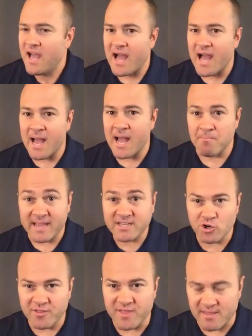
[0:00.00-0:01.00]
Um, make
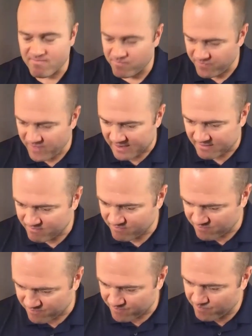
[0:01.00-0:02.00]
sure that that
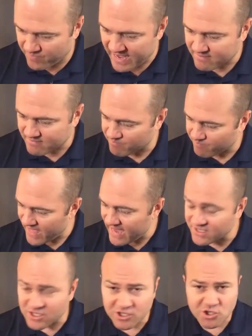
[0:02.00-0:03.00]
that that
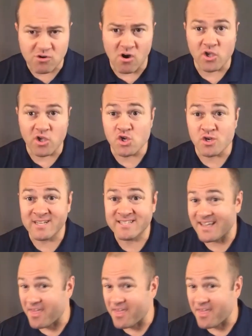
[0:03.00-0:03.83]
is a strong unit.